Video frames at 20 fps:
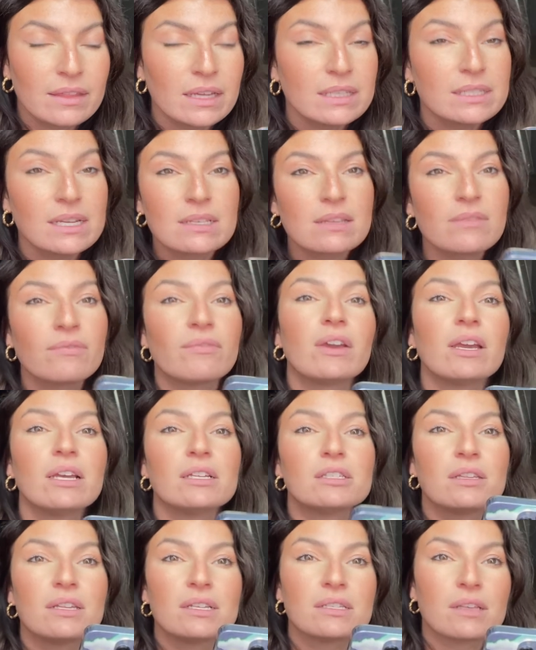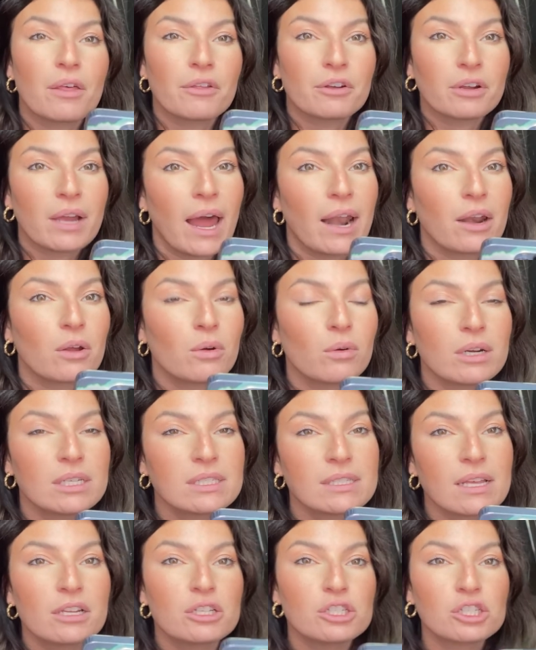that doesn't fit into these other categories
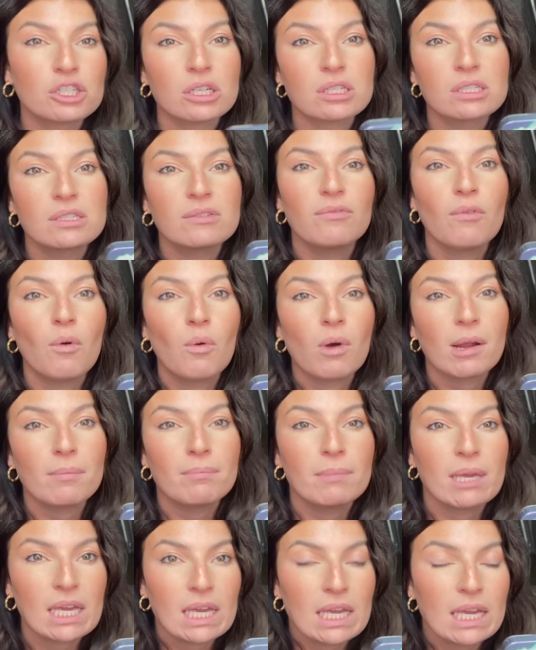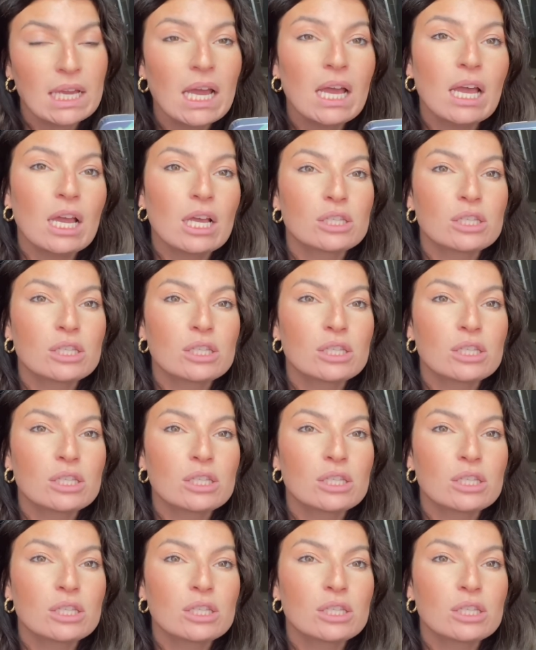that is just for me.